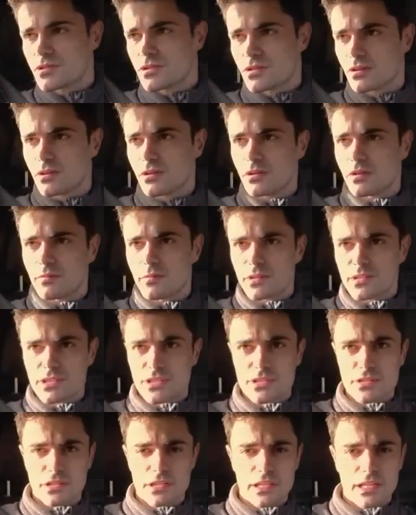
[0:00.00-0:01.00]
So we're
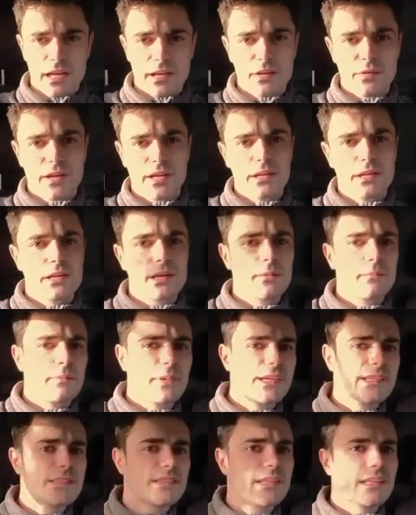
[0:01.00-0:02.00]
just going to get a quick
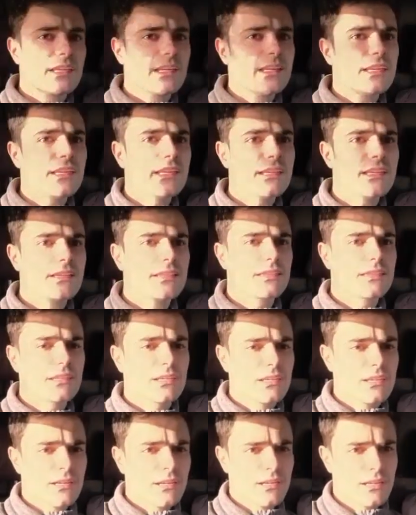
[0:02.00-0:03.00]
bite to eat.
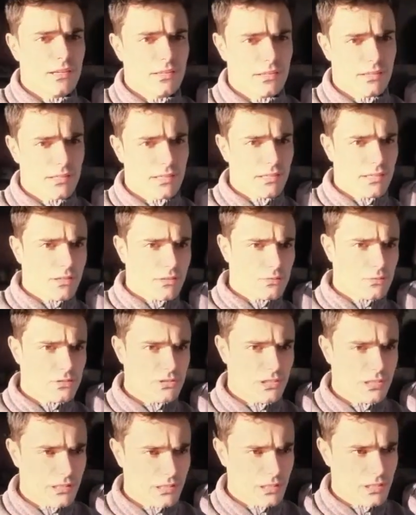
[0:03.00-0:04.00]
I
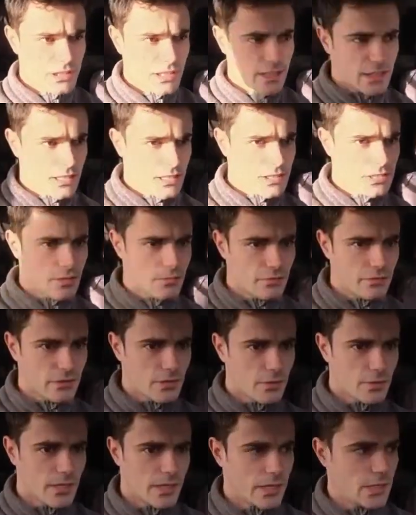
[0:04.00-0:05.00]
always like to try and get
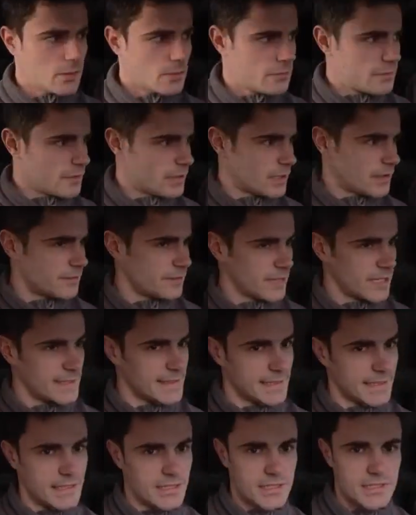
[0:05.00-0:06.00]
something quite healthy on a
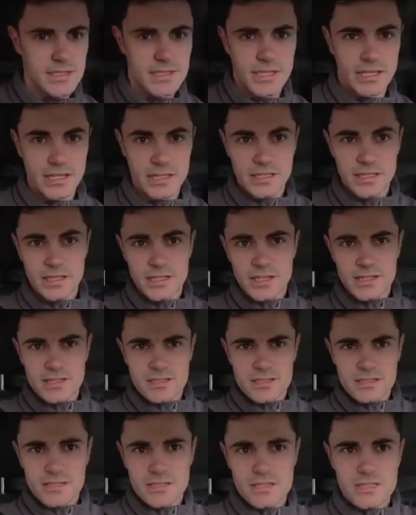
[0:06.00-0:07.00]
Friday, just so
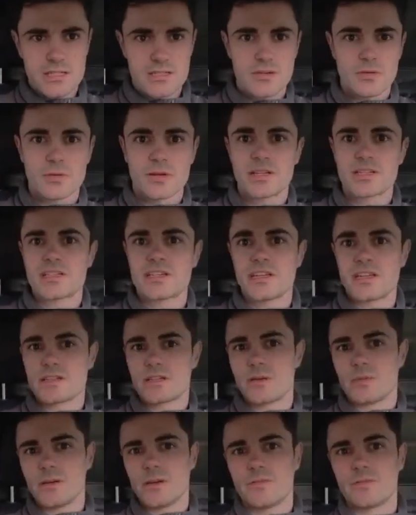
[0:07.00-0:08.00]
it set
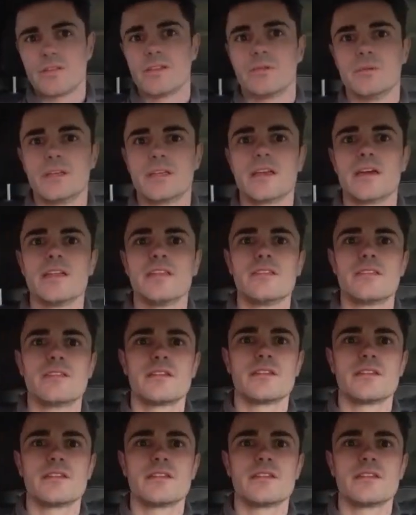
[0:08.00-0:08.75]
us up well for the weekend.